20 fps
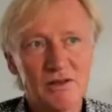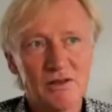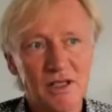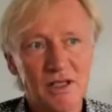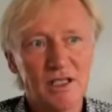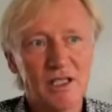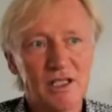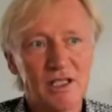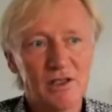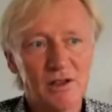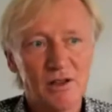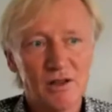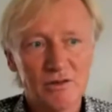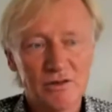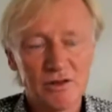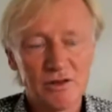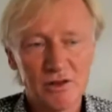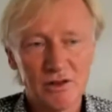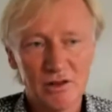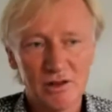thinking of
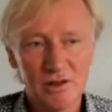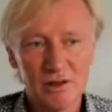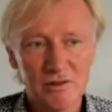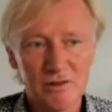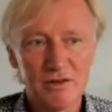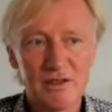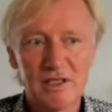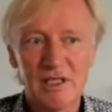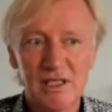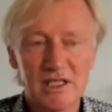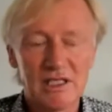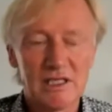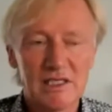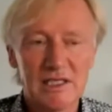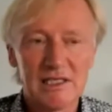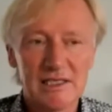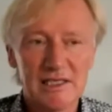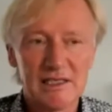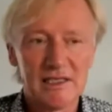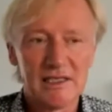sort of
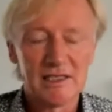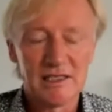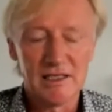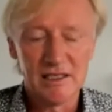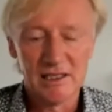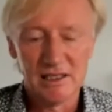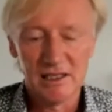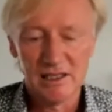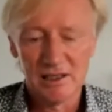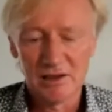citizens in the city,